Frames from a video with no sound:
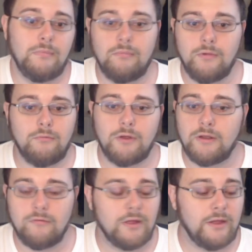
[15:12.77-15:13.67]
But
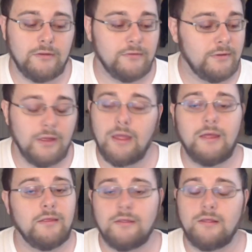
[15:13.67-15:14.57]
whatever, I don't
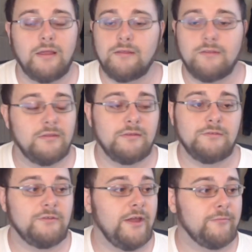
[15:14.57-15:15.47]
know. Like I said, this
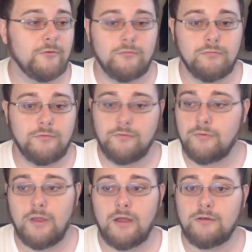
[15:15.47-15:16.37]
chapter was
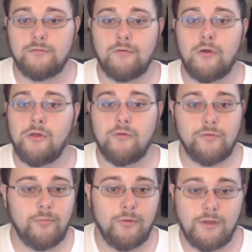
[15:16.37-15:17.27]
kind of all over
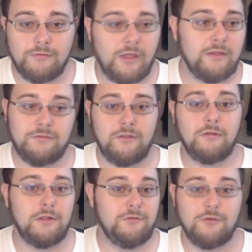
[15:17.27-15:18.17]
the place. I
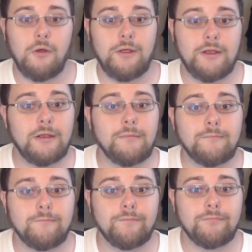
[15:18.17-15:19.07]
still enjoyed it.
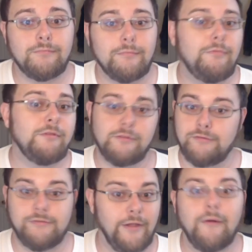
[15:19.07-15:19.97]

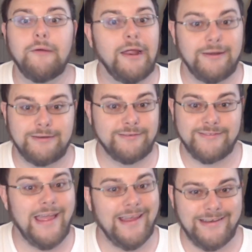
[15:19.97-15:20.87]
Don't
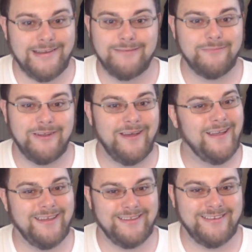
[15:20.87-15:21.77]
understand it, but
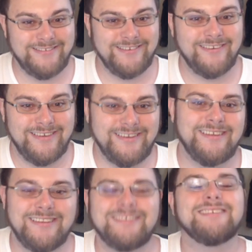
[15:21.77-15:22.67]
I enjoyed
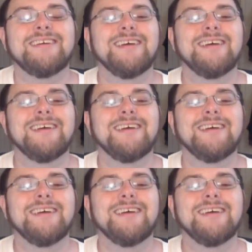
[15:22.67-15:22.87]
it.